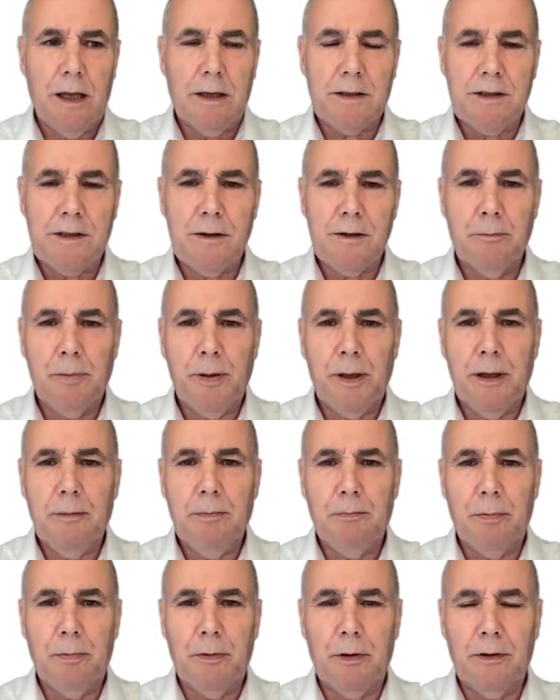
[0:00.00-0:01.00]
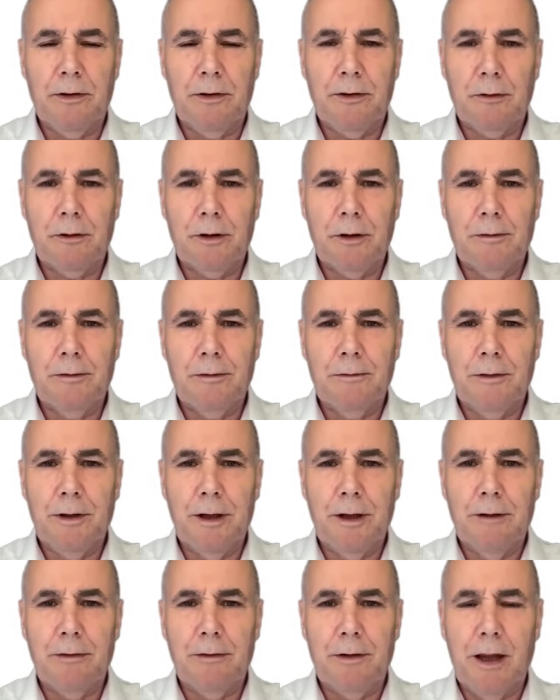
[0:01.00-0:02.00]
some people sort of
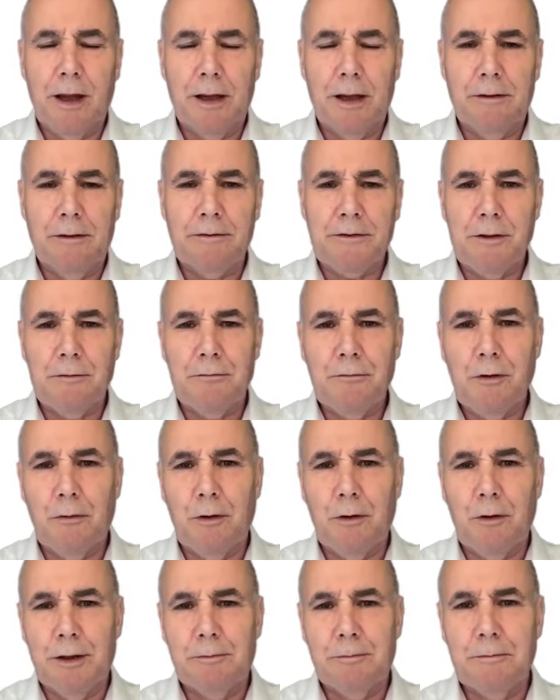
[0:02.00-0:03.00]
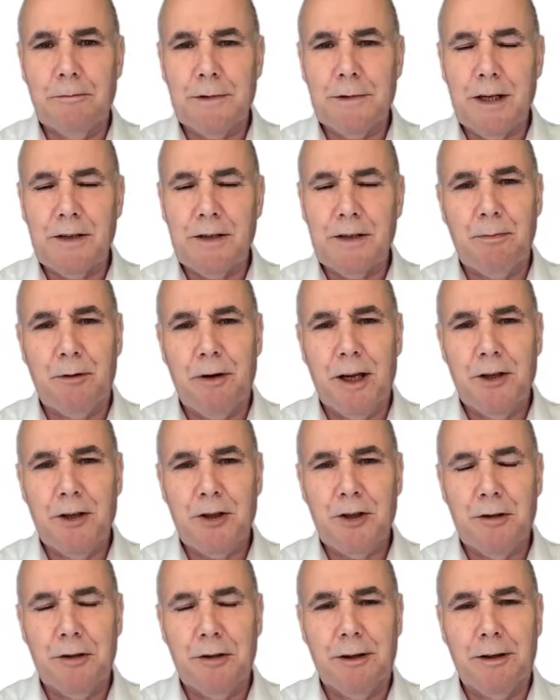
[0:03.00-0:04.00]
live lives of quite
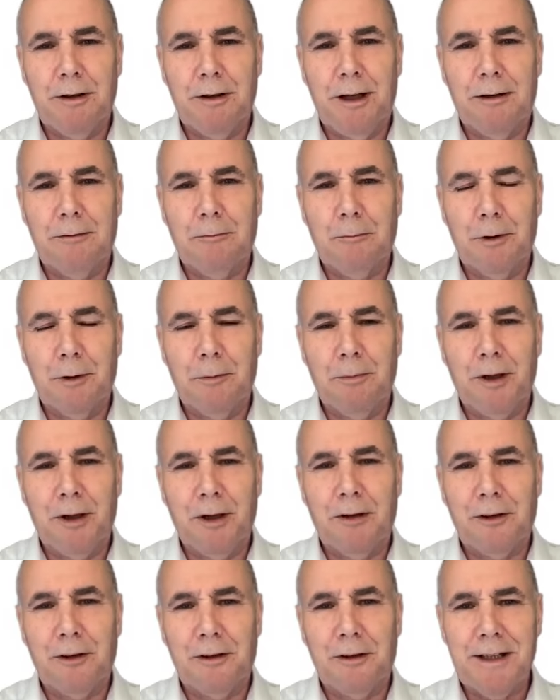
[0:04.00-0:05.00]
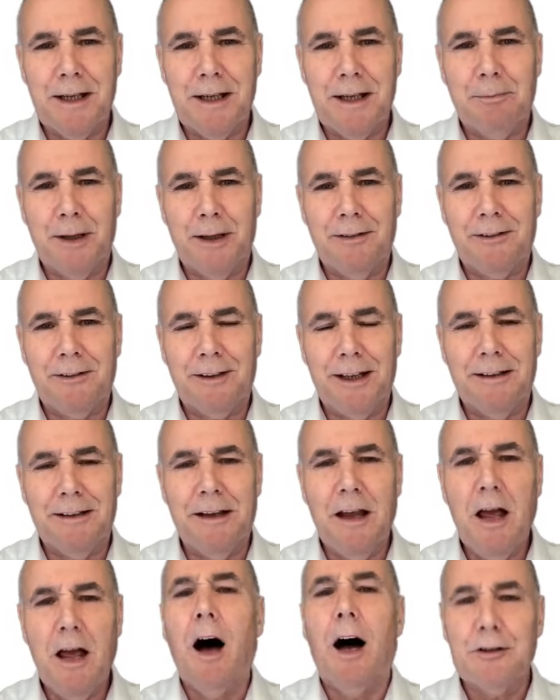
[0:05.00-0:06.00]
desperation and will be on their deathbed saying,
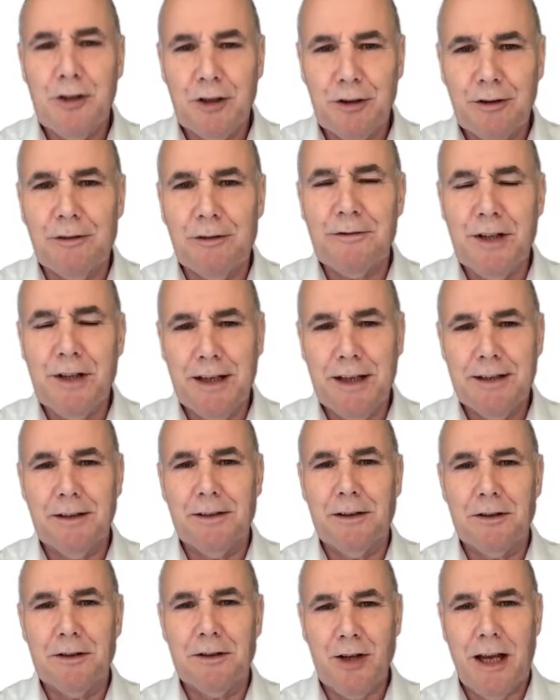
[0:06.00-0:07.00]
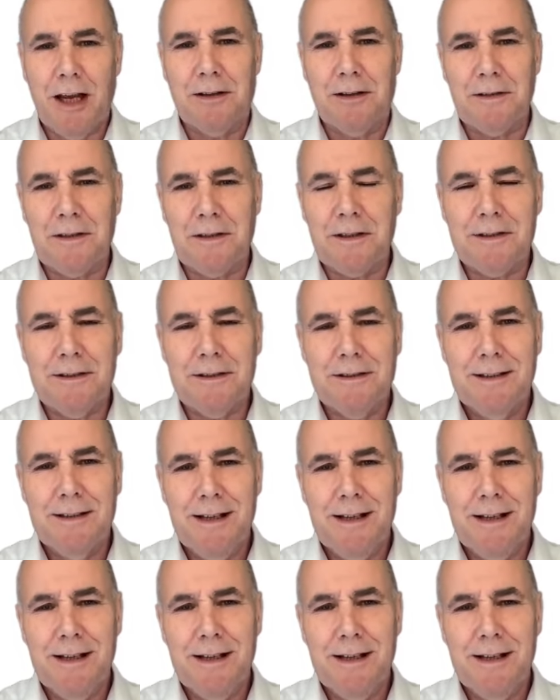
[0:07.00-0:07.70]
I should have taken the chance.